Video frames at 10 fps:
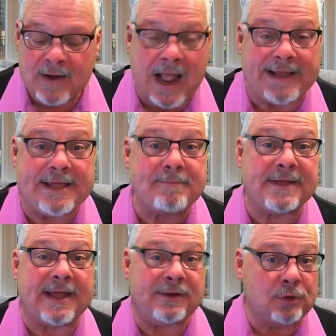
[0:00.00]
I keep
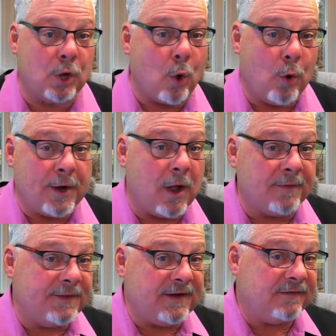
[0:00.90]
getting going
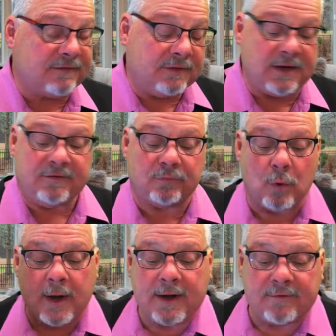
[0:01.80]
on these
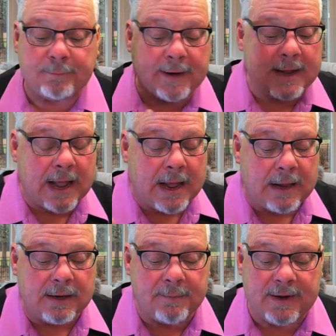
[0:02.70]
ways, but
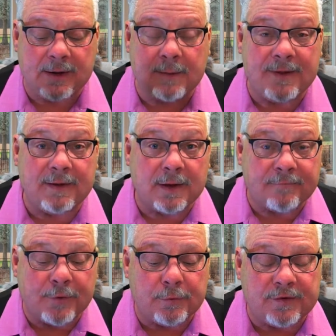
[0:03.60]
let me
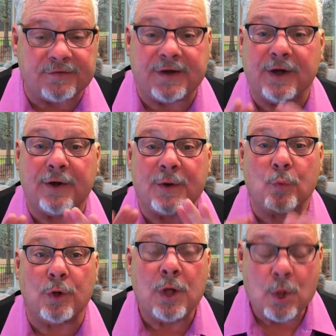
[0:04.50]
focus here, and then
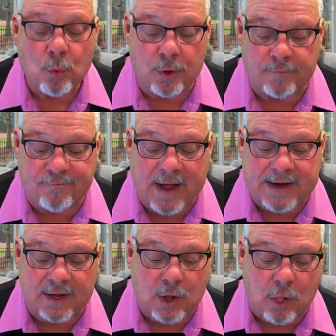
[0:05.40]
we'll
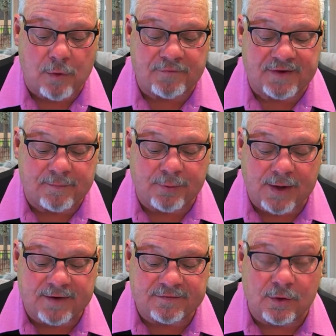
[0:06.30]
find a closing
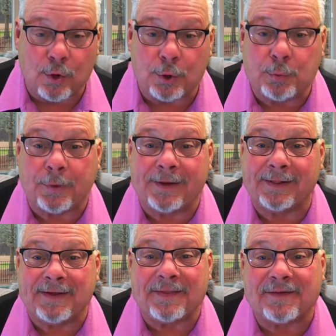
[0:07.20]
place, the Lord
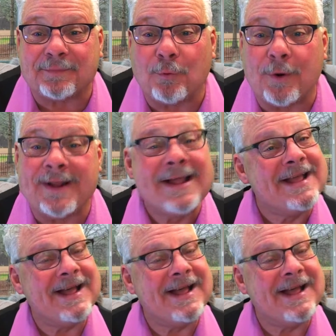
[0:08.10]
willing, this morning.